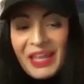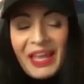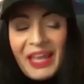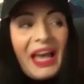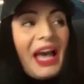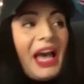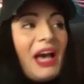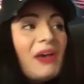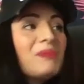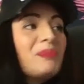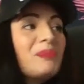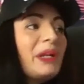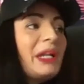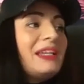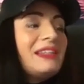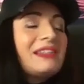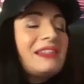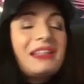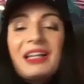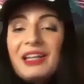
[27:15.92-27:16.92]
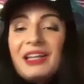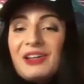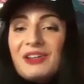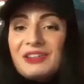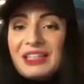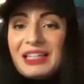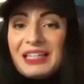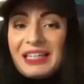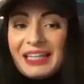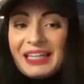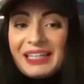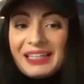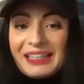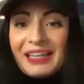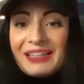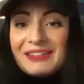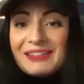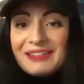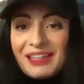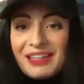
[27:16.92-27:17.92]
and please click on the link
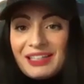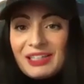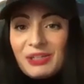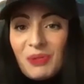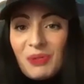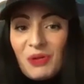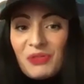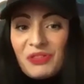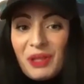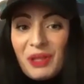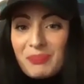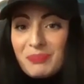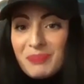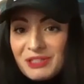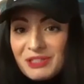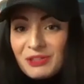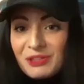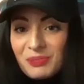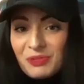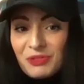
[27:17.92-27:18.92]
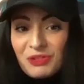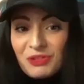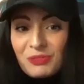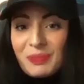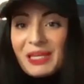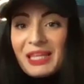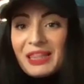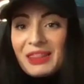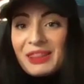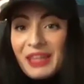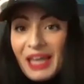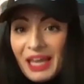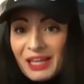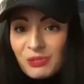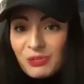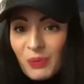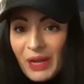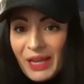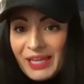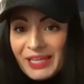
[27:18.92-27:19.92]
and sign up on that meetup group in that
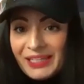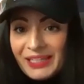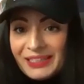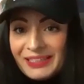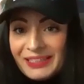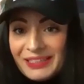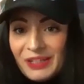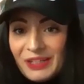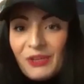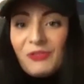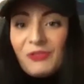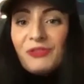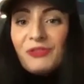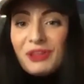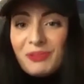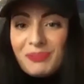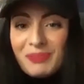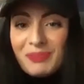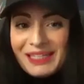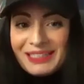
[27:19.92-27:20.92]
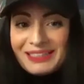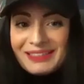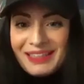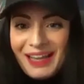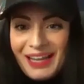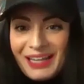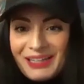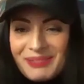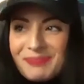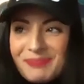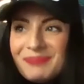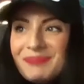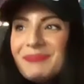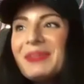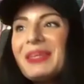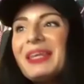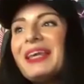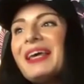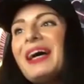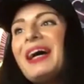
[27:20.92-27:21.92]
way. For the meantime,
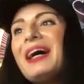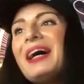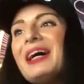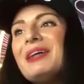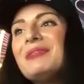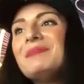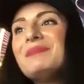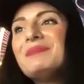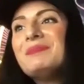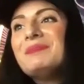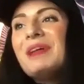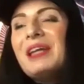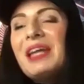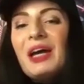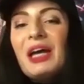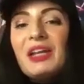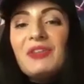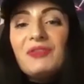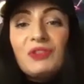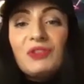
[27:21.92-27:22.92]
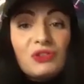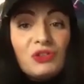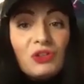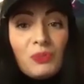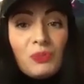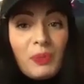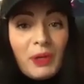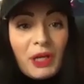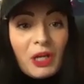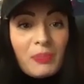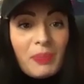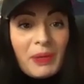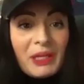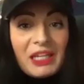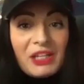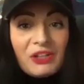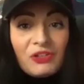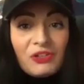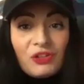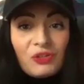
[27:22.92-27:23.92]
if you do pick up
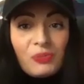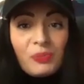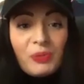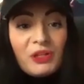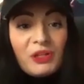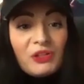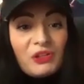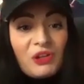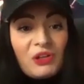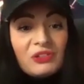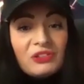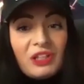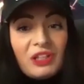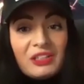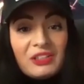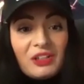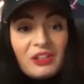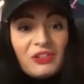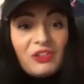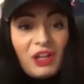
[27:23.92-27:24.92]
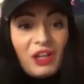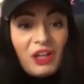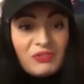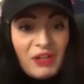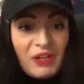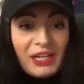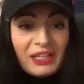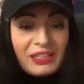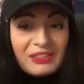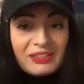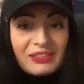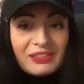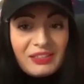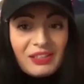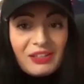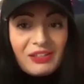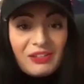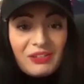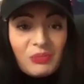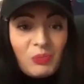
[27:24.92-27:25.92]
any issues, please contact us direct
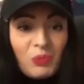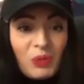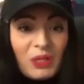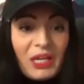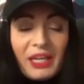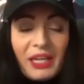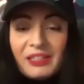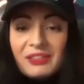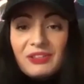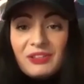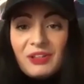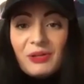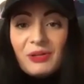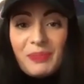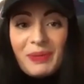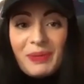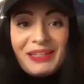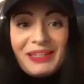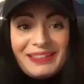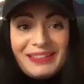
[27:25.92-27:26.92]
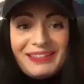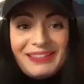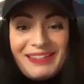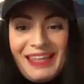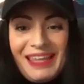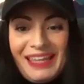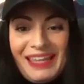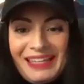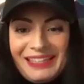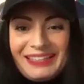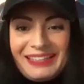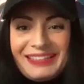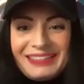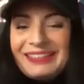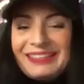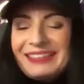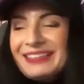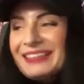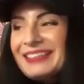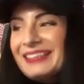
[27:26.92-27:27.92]
because we like to know about these
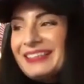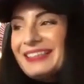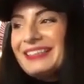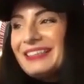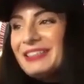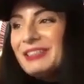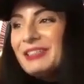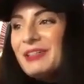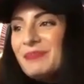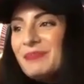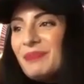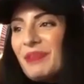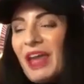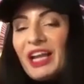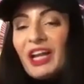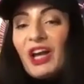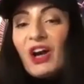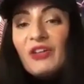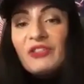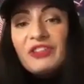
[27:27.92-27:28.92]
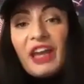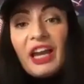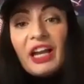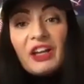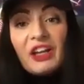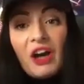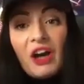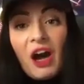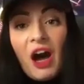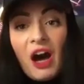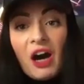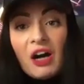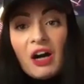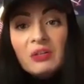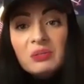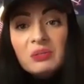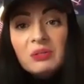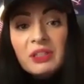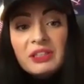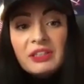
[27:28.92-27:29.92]
things. And contact
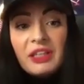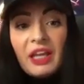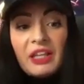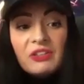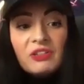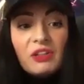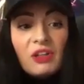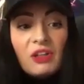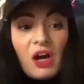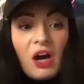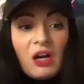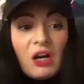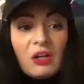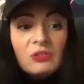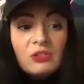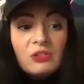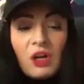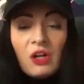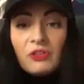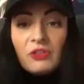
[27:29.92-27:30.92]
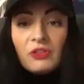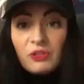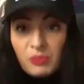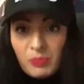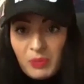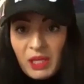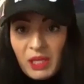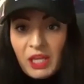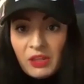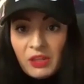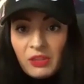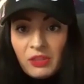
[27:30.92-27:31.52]
Karl, that's Karl.Smith.